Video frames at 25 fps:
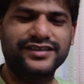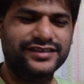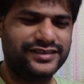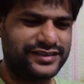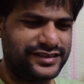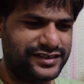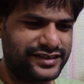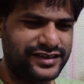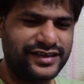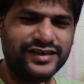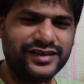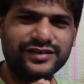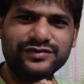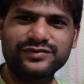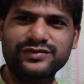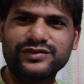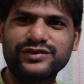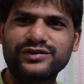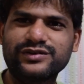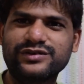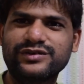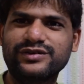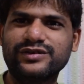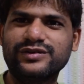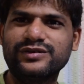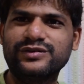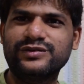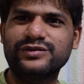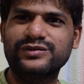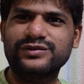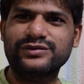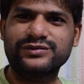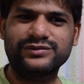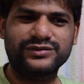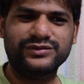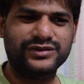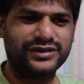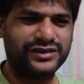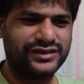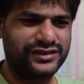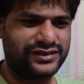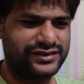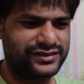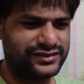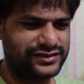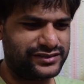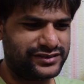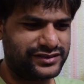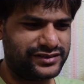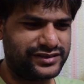3 or 4
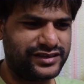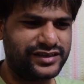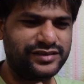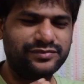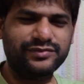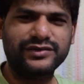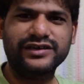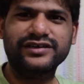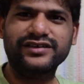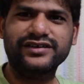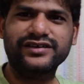GOTO statement